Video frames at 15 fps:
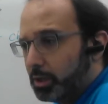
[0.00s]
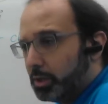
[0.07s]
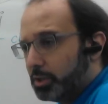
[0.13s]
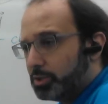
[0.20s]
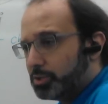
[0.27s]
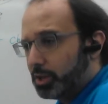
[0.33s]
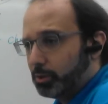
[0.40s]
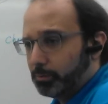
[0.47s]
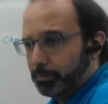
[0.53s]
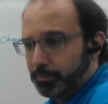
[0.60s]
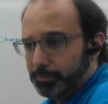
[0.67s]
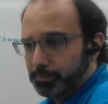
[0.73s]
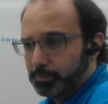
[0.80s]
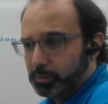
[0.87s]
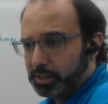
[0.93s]
So,
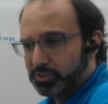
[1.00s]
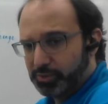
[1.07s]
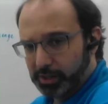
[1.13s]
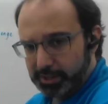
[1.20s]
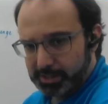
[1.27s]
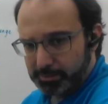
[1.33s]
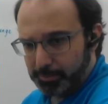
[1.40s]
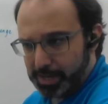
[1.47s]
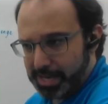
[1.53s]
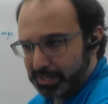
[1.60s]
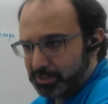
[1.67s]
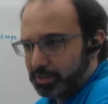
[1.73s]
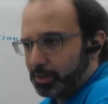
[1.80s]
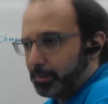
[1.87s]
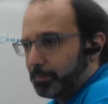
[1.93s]
let's fill in some
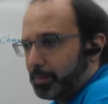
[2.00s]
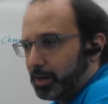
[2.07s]
blanks here.